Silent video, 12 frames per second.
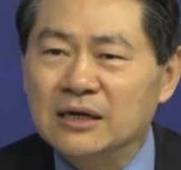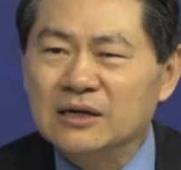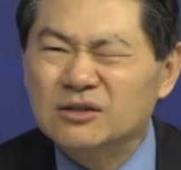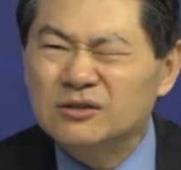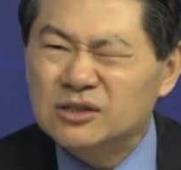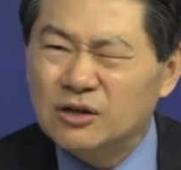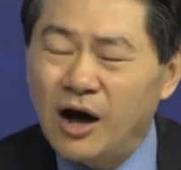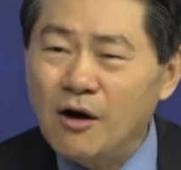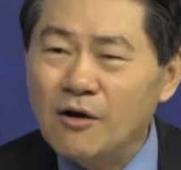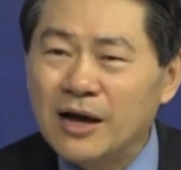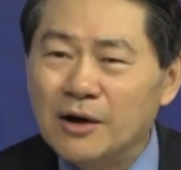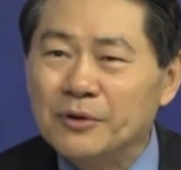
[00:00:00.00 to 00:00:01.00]
So
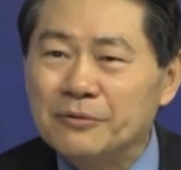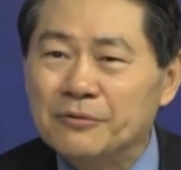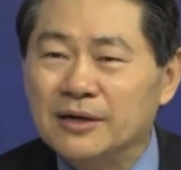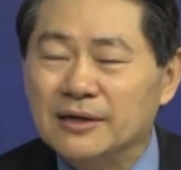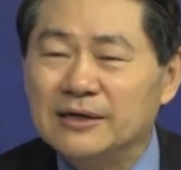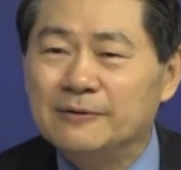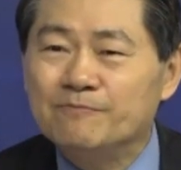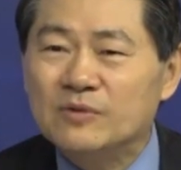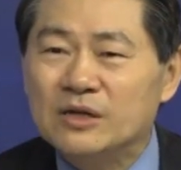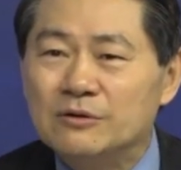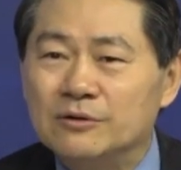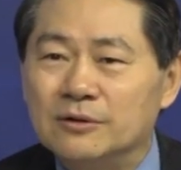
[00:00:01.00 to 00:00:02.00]
how can we really,
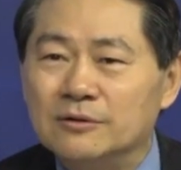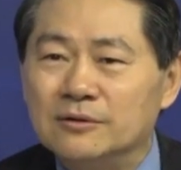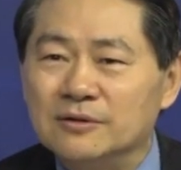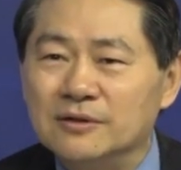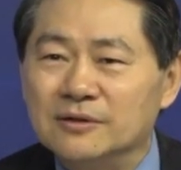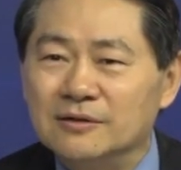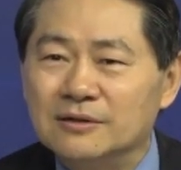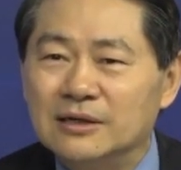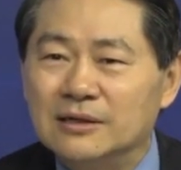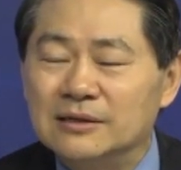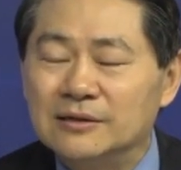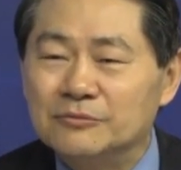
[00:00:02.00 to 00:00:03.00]

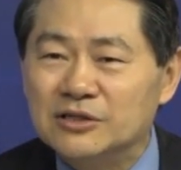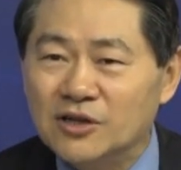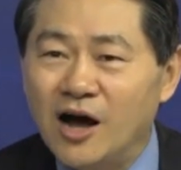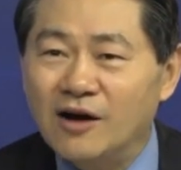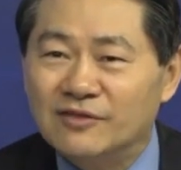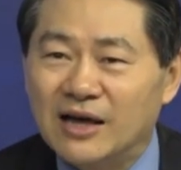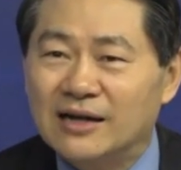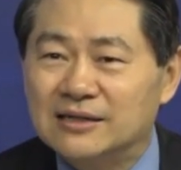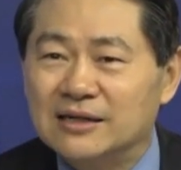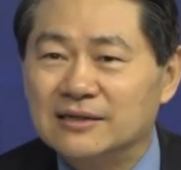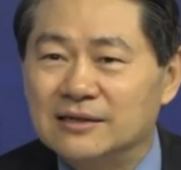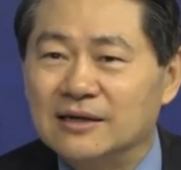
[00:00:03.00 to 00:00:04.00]
resolve
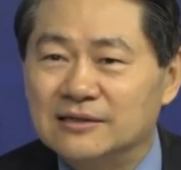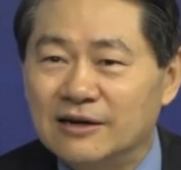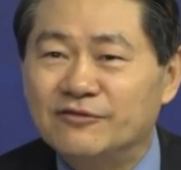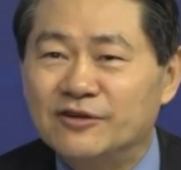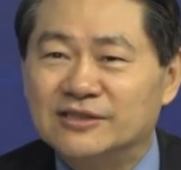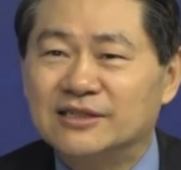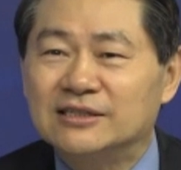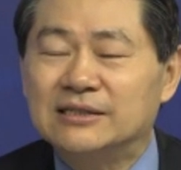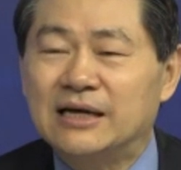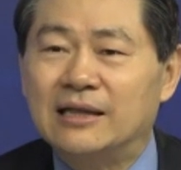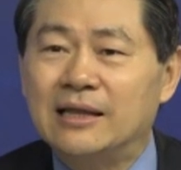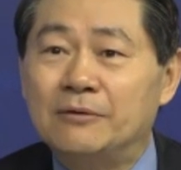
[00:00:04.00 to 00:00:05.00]
that differences
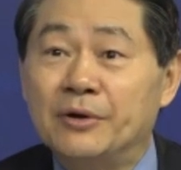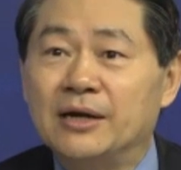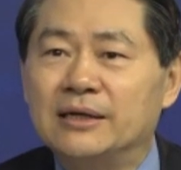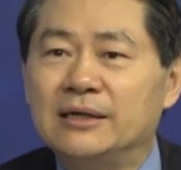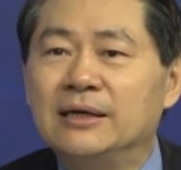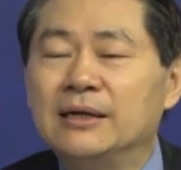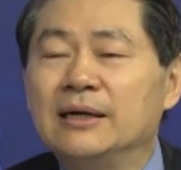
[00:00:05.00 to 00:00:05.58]
and then really